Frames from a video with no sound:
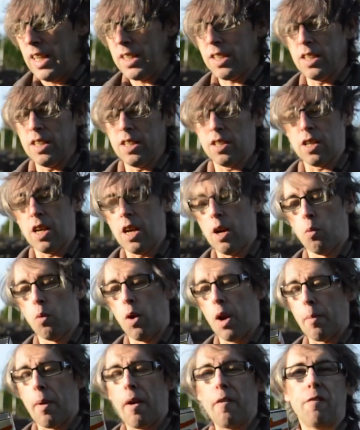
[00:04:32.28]
This is
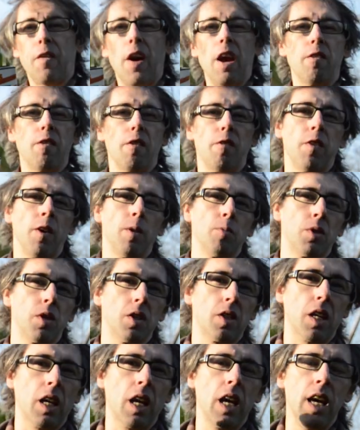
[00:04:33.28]
one of my favourite films
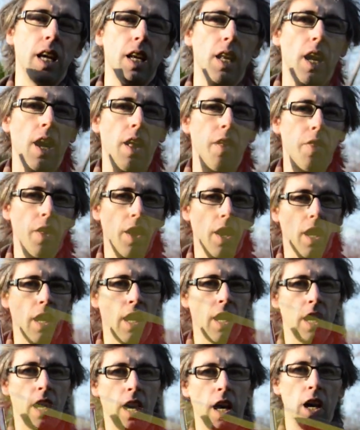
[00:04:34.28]
as a kid, and I think,
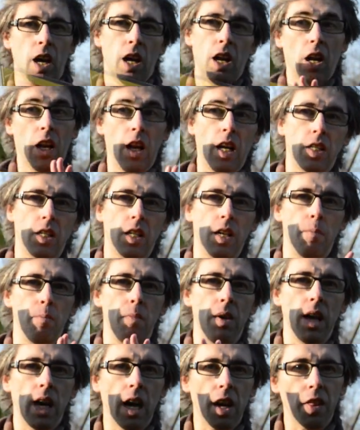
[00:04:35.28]
listen at
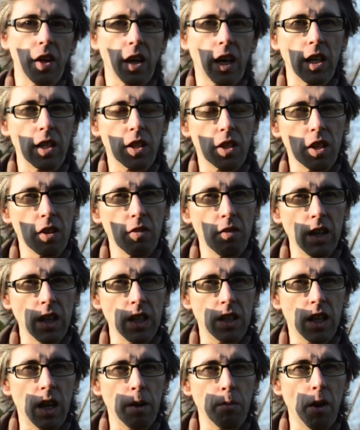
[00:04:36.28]
me, I think it's the
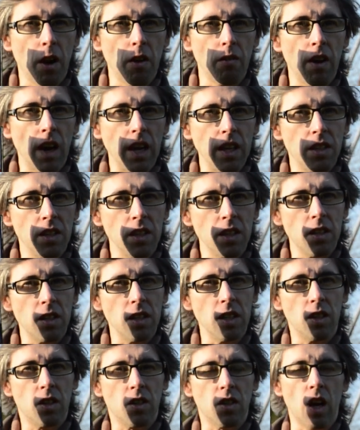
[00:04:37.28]
reason I'm not racist.
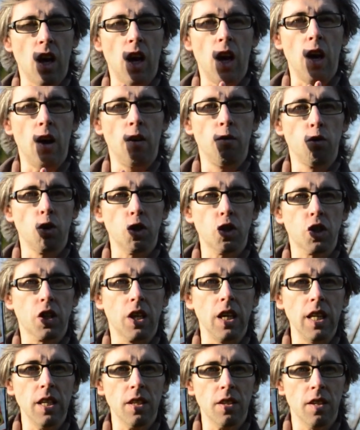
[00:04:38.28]
It's
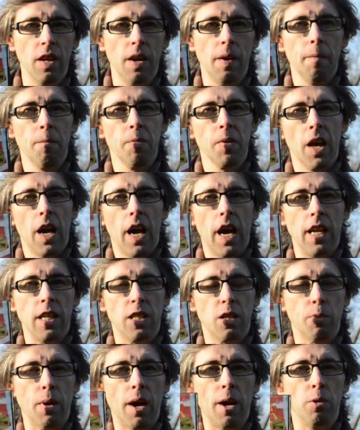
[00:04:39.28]
Ruskies, and
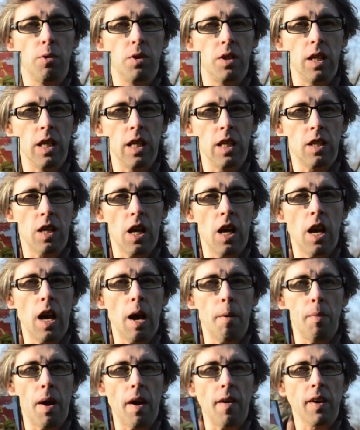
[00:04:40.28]
it's about these
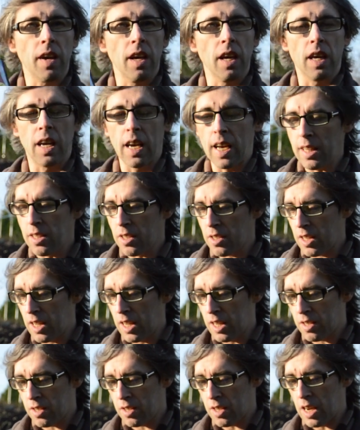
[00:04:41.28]
American kids
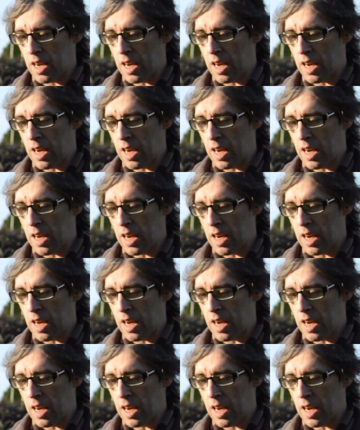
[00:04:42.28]
that